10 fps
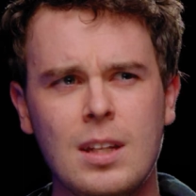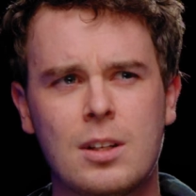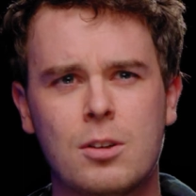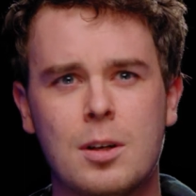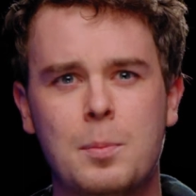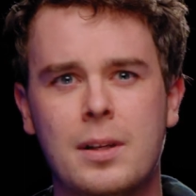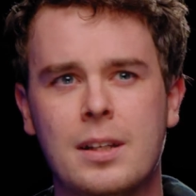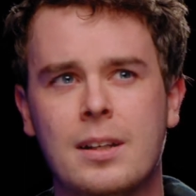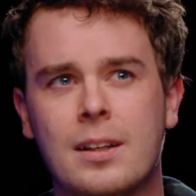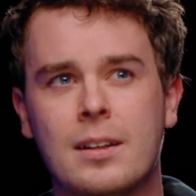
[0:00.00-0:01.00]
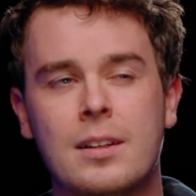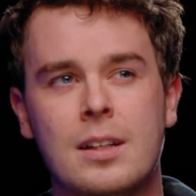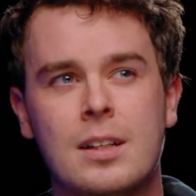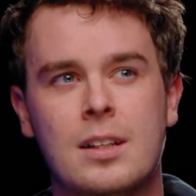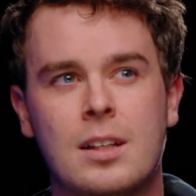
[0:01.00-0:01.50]
I grew up in
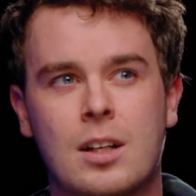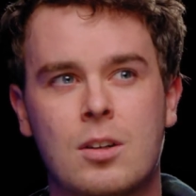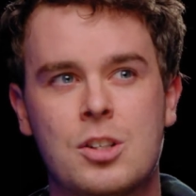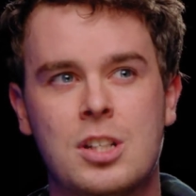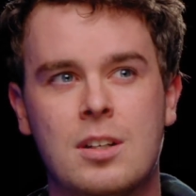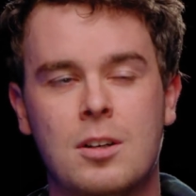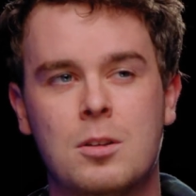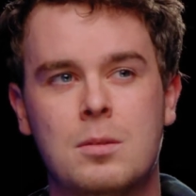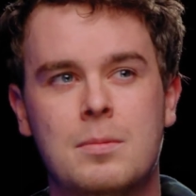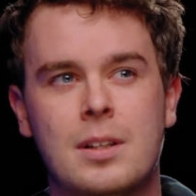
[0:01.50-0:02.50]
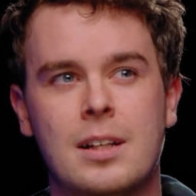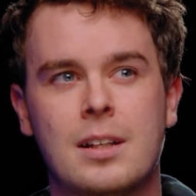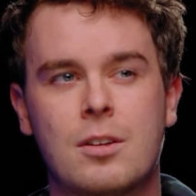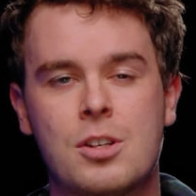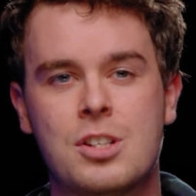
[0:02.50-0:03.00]
a Christian home
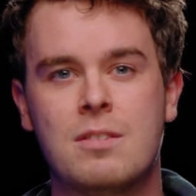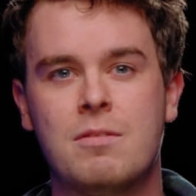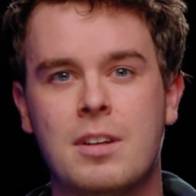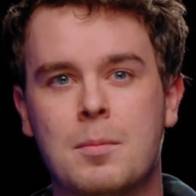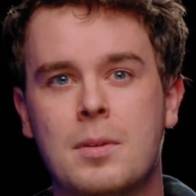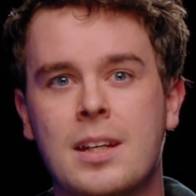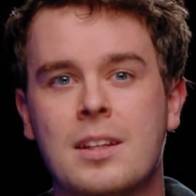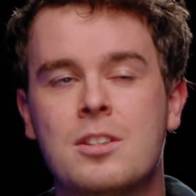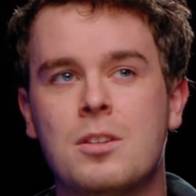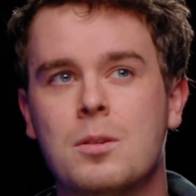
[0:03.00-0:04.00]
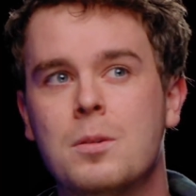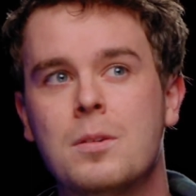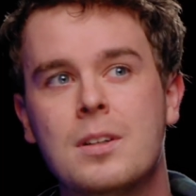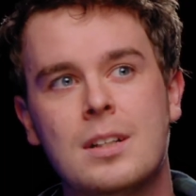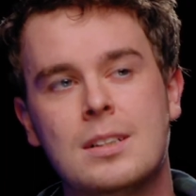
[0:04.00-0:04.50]
and a Christian family
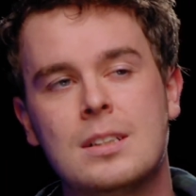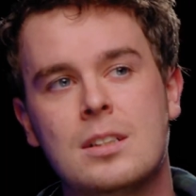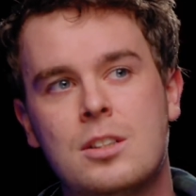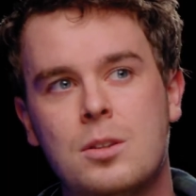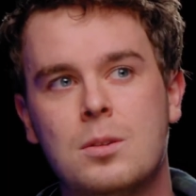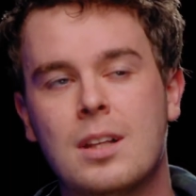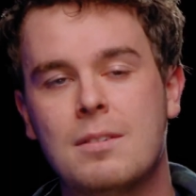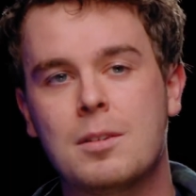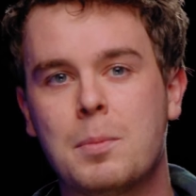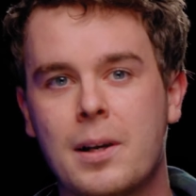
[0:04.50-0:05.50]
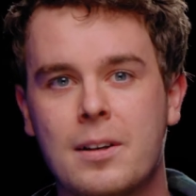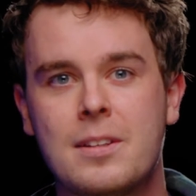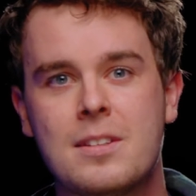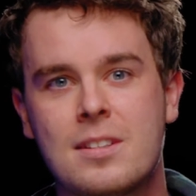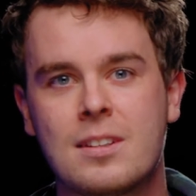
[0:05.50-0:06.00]
to two loving
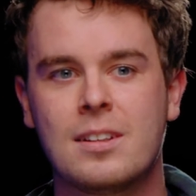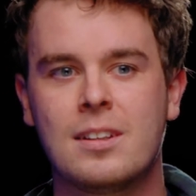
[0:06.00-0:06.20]
parents.